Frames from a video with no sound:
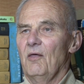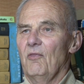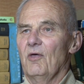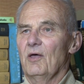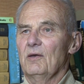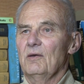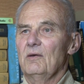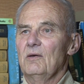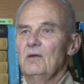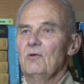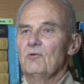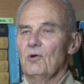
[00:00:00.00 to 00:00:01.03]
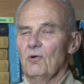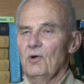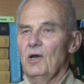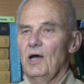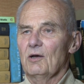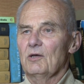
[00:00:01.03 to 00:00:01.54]
that
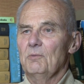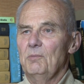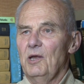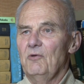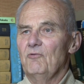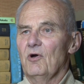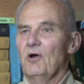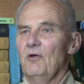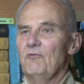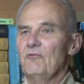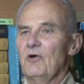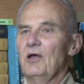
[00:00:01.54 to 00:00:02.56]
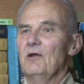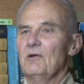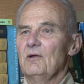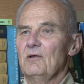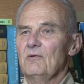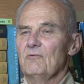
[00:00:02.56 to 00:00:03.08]
turned out to be very
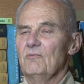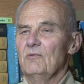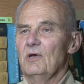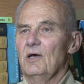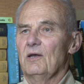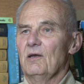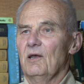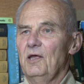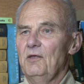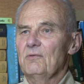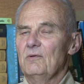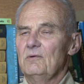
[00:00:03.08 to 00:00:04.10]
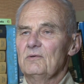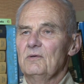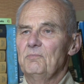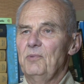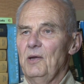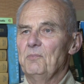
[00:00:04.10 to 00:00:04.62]
fatal and lethal to
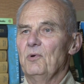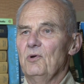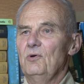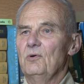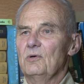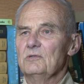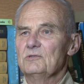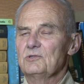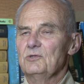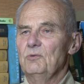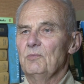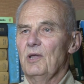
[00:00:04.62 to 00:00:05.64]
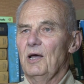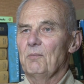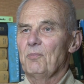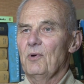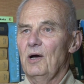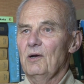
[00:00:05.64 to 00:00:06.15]
people who consumed
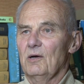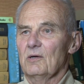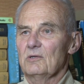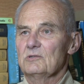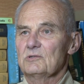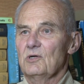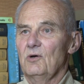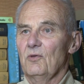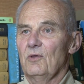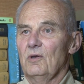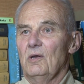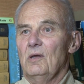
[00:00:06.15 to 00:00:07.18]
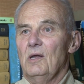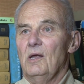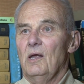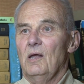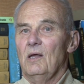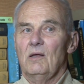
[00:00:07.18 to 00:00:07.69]
that product. So
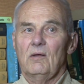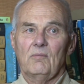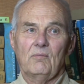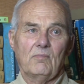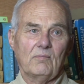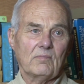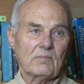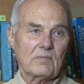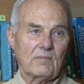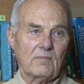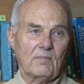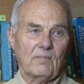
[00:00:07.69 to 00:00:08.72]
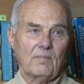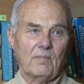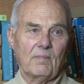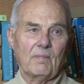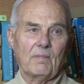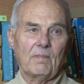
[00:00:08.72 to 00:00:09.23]
excuse me, so is it
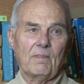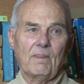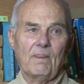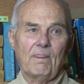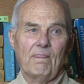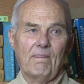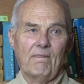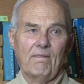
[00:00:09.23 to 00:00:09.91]
accurate to say then,